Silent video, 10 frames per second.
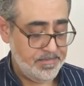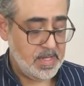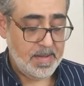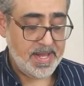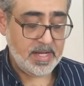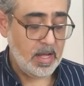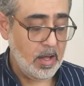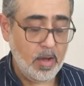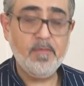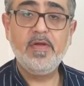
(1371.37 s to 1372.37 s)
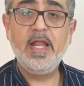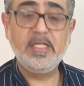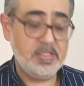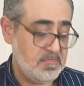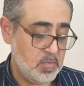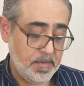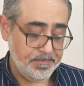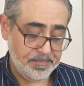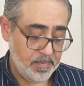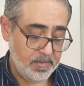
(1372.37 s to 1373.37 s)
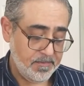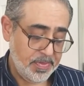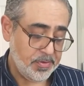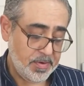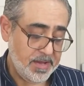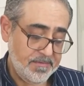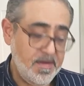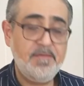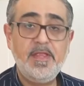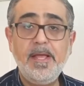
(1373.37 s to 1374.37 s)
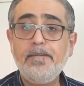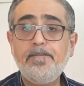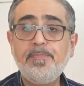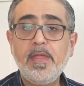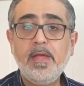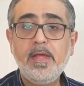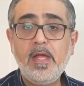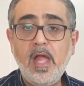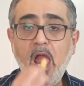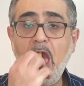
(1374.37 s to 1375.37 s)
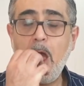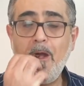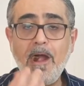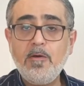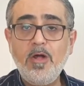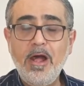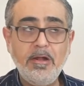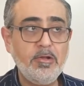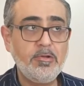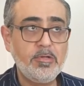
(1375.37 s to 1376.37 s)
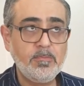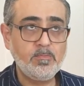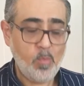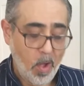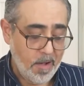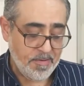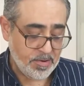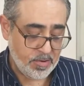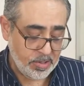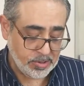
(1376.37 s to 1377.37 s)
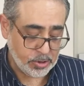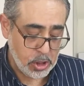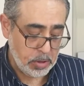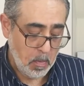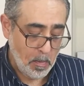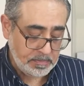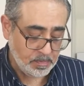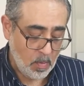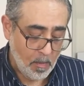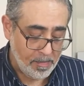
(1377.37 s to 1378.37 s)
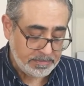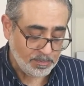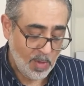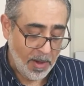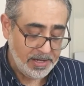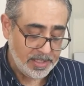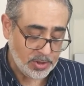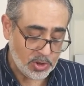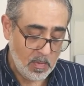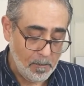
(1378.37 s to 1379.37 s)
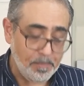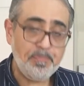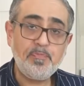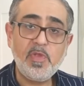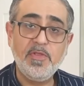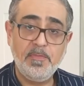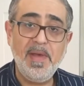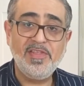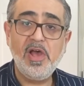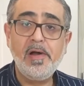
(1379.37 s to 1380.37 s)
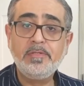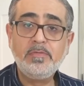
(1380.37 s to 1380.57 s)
I made it at home for less than what, £3.50, and if it's not as good, it's better.